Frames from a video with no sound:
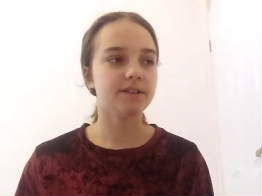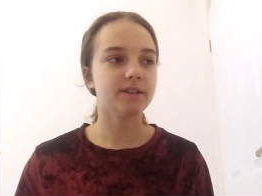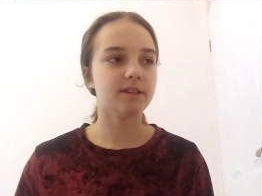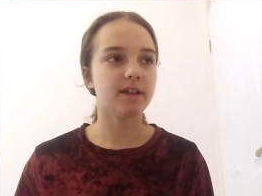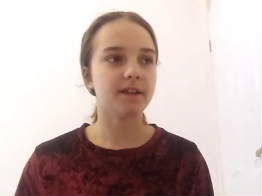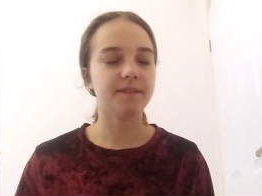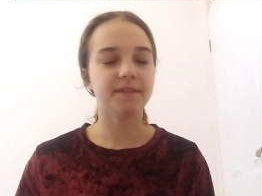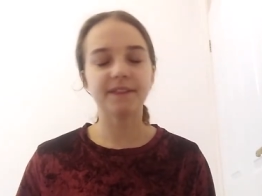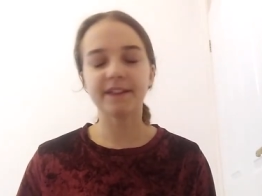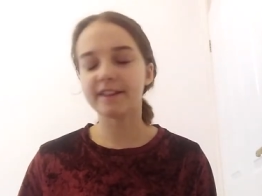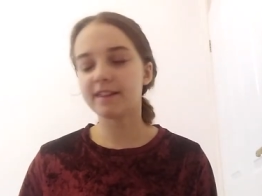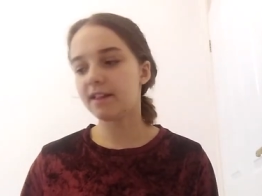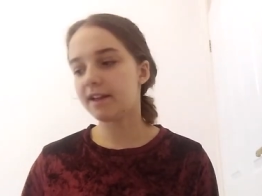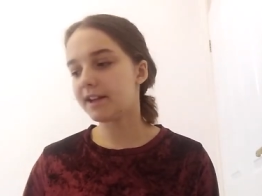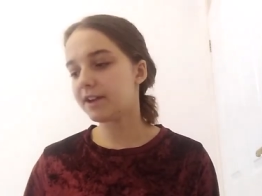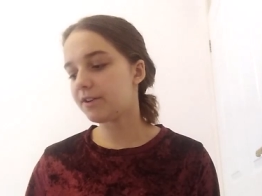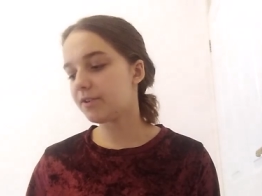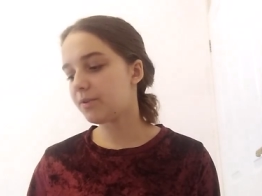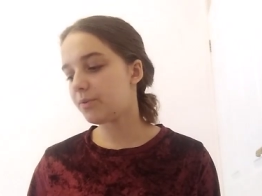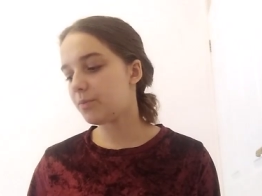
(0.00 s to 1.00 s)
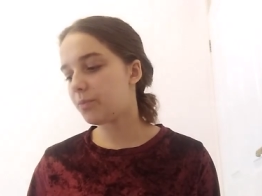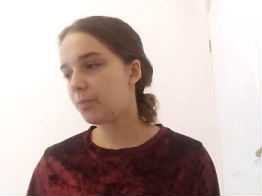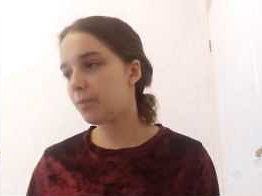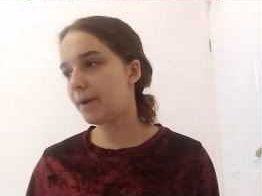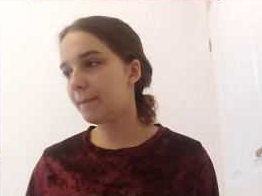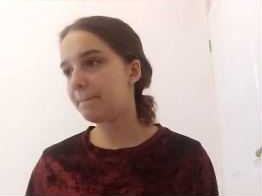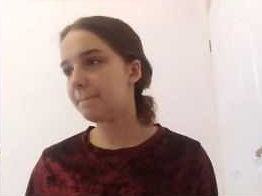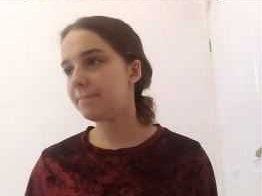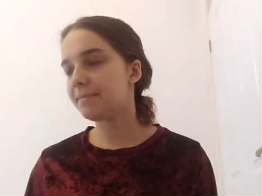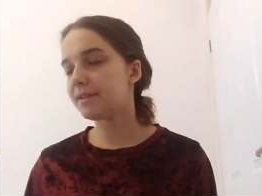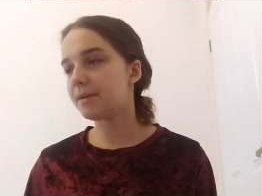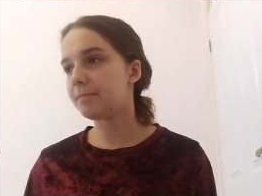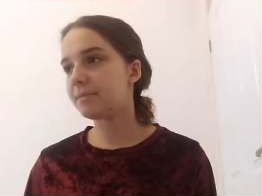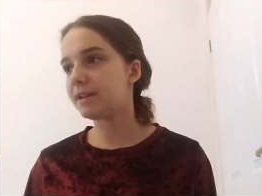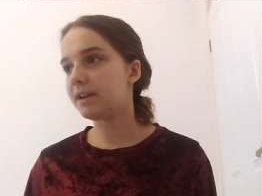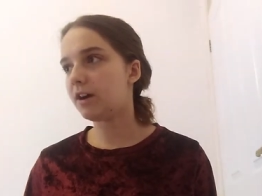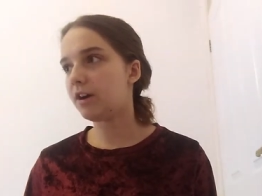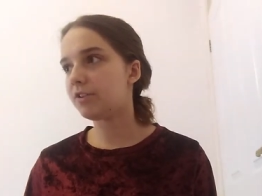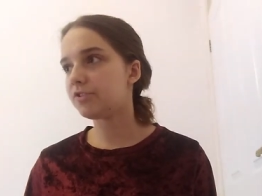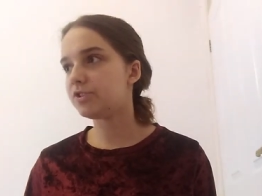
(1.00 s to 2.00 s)
like that's like when
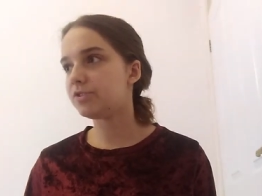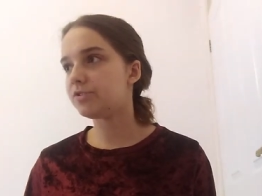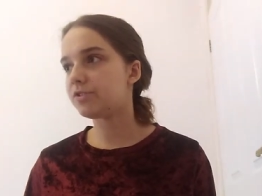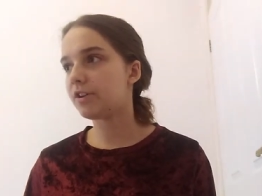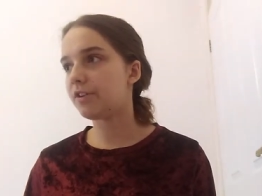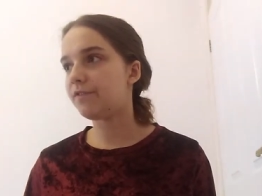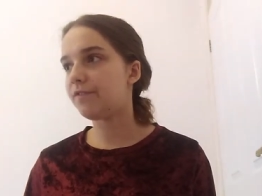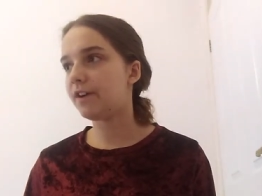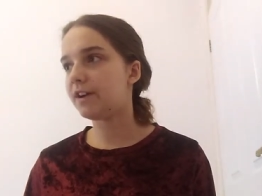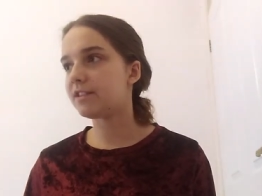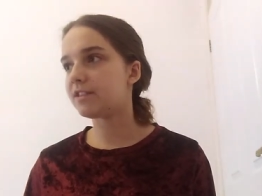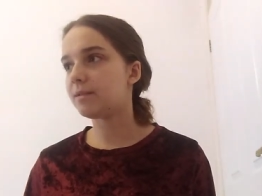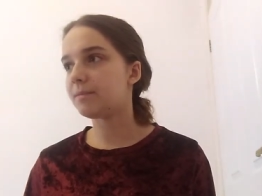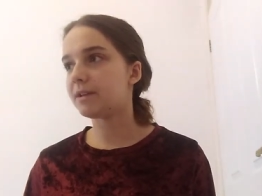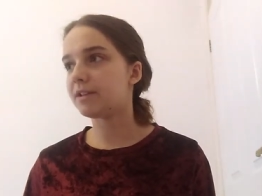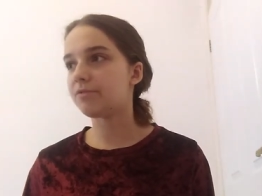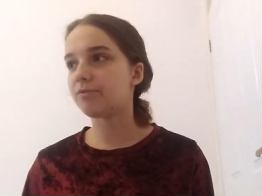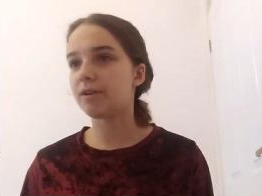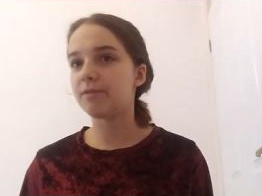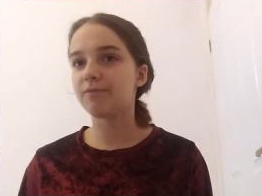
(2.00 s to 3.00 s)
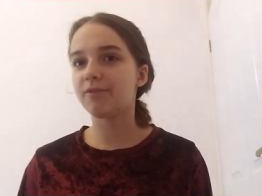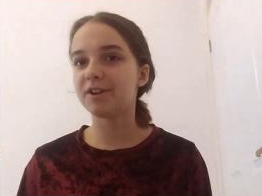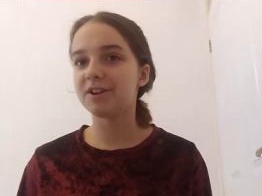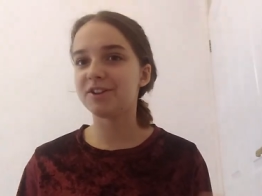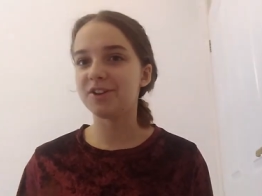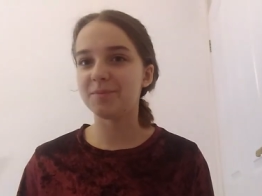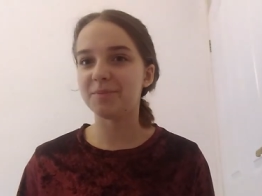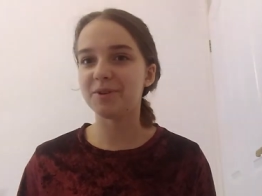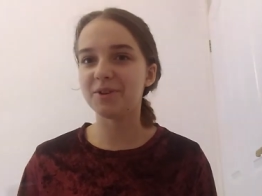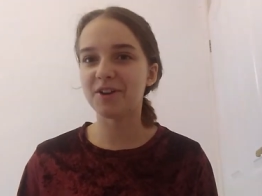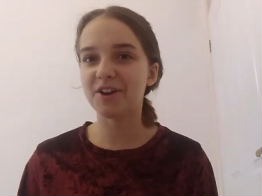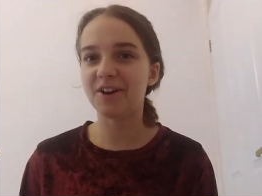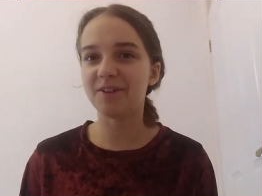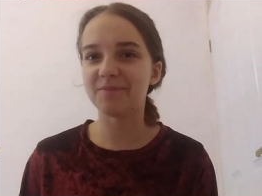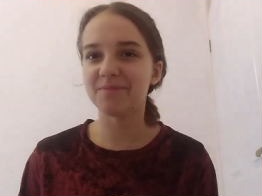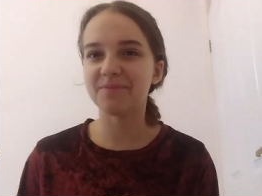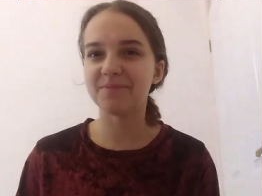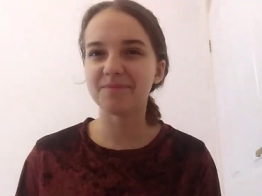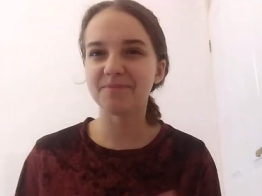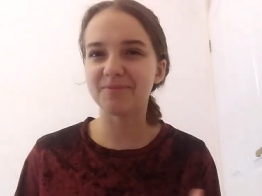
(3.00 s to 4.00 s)
somebody asks you to go find something that's right in front of you but you
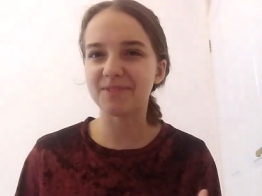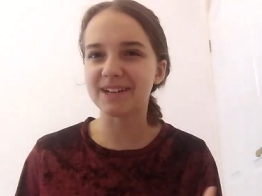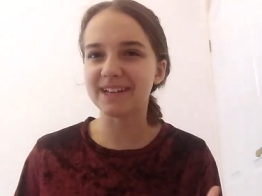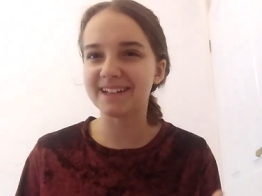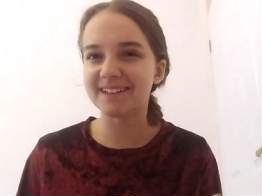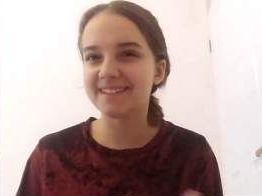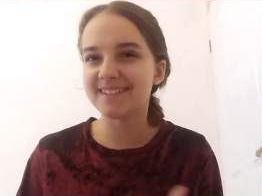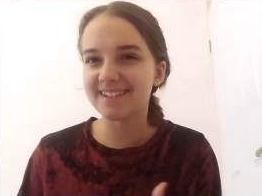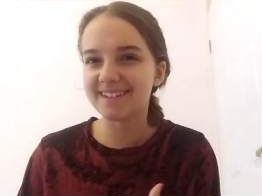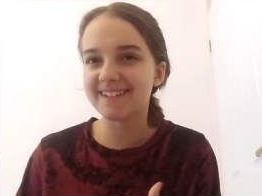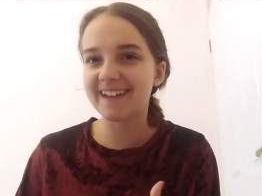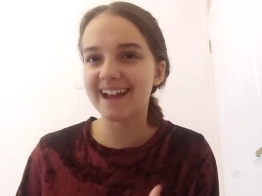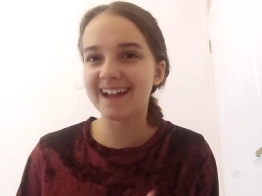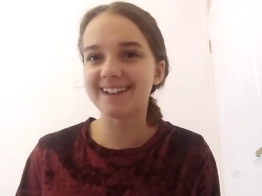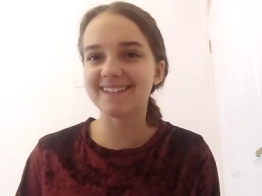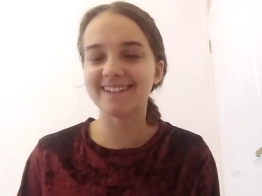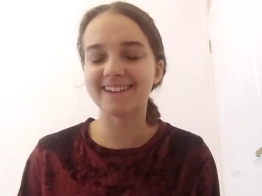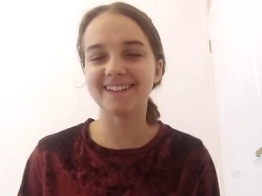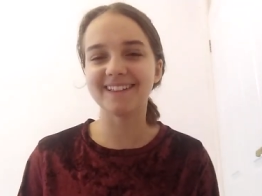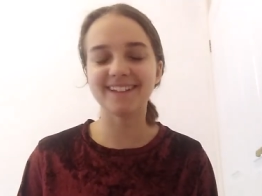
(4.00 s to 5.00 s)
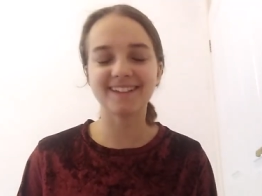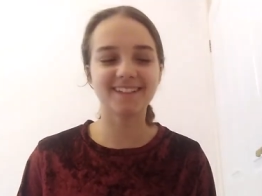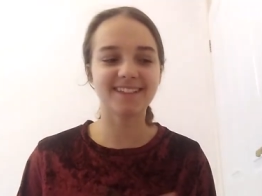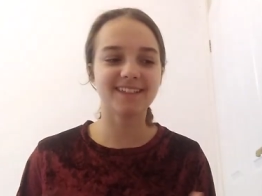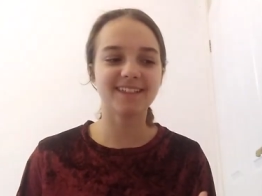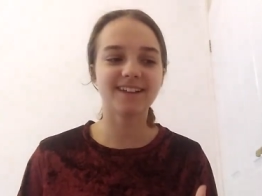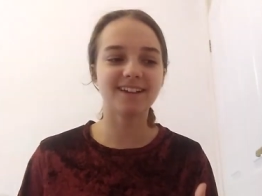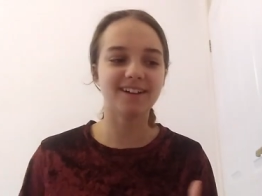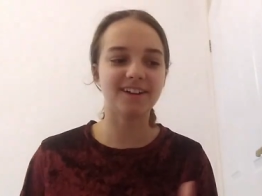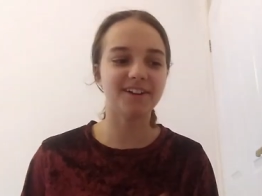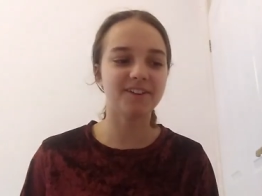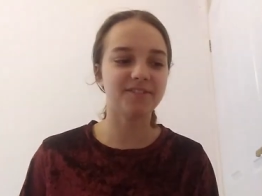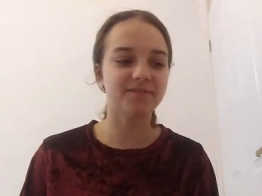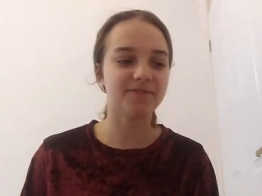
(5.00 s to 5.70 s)
can't really detect it. That's kind